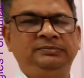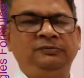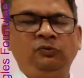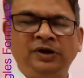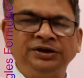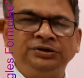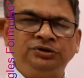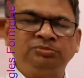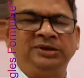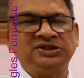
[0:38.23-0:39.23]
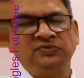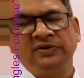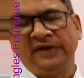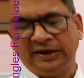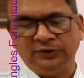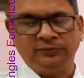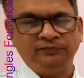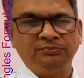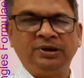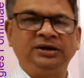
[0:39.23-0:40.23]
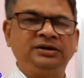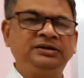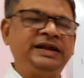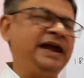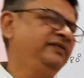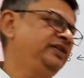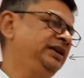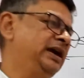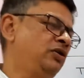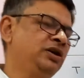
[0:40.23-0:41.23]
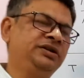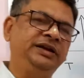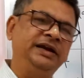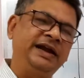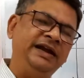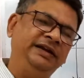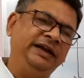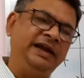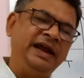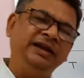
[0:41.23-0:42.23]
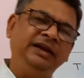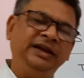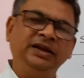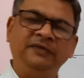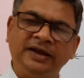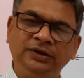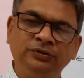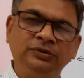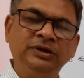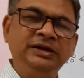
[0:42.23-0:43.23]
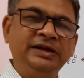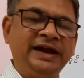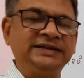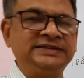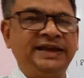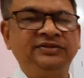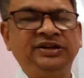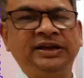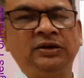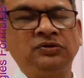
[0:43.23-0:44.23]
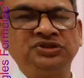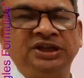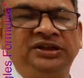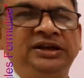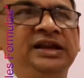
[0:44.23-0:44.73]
1 to plus 1 value, but tan theta, cot theta can take any real value, and sec theta, cosec theta